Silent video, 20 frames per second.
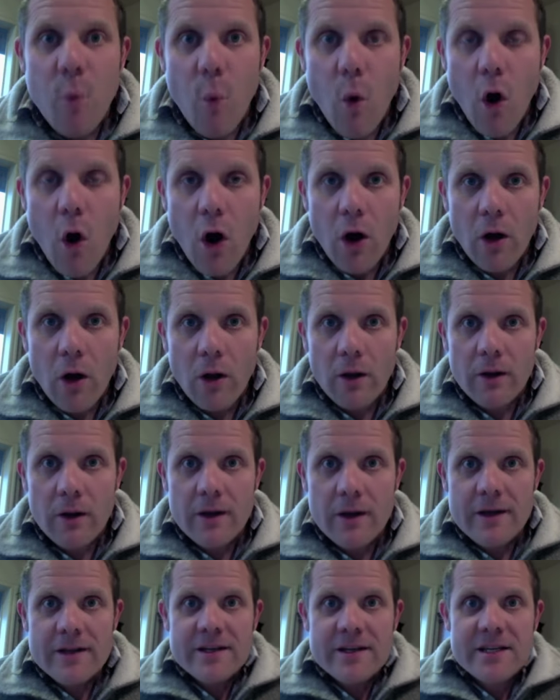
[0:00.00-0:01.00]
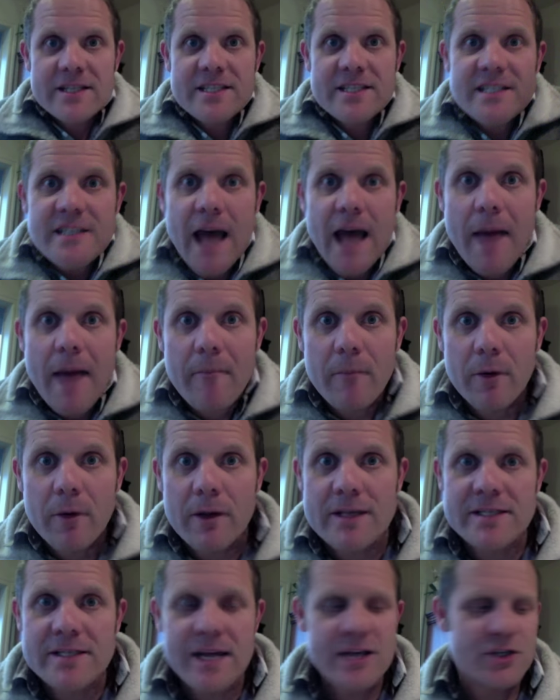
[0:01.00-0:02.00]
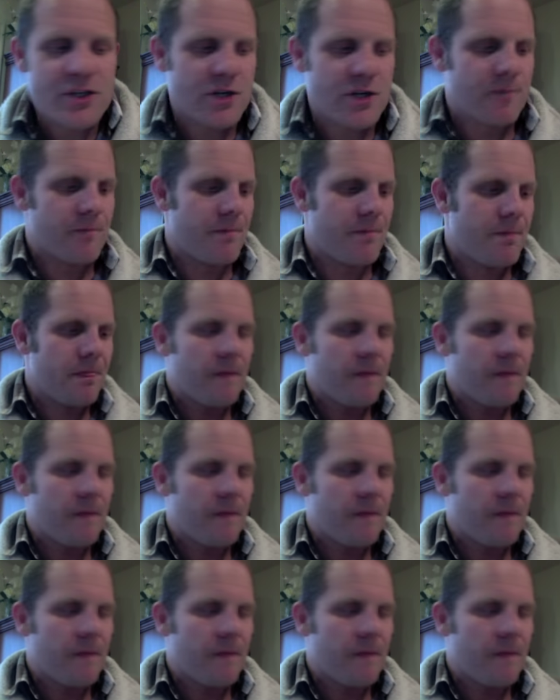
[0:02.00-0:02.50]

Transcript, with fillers: wall to stop molestation.